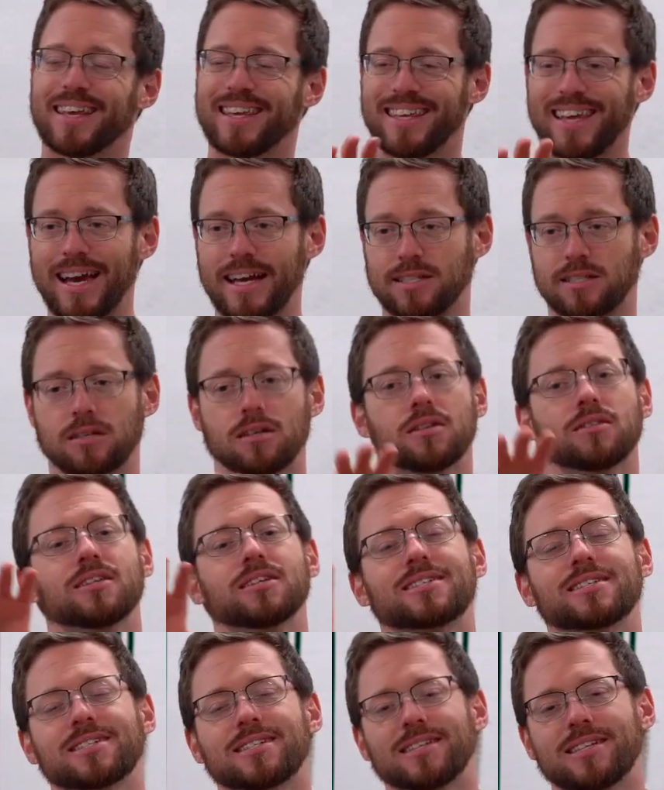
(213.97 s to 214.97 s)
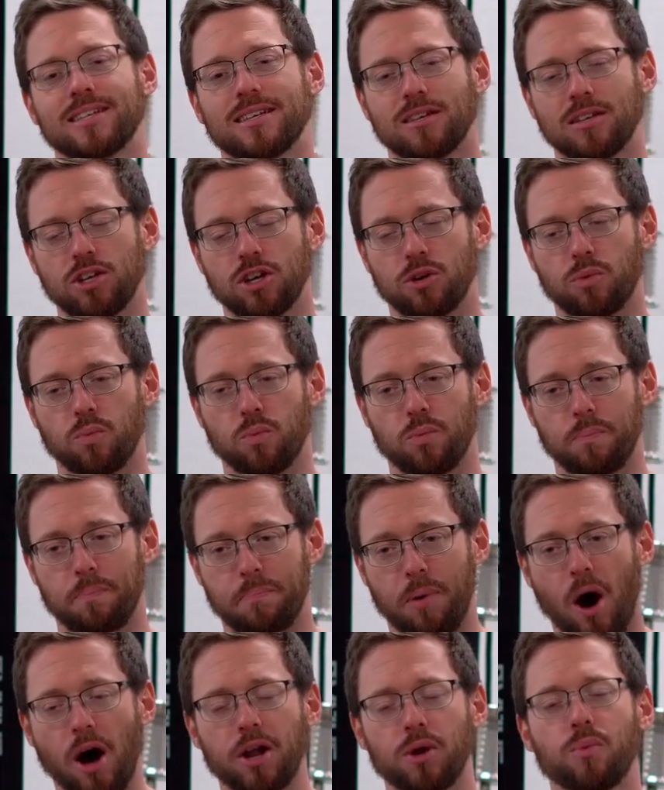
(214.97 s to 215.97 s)
Yes, this, your
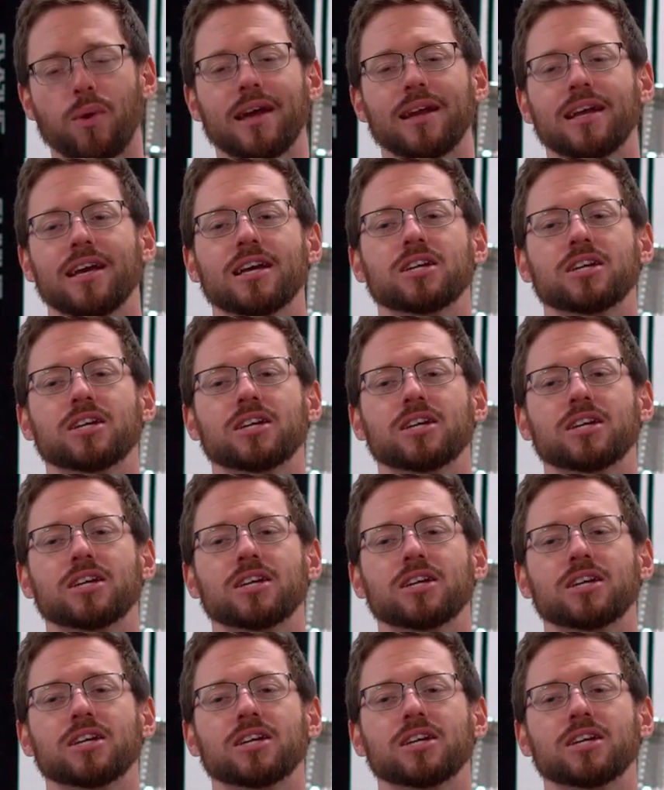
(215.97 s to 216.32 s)
body weight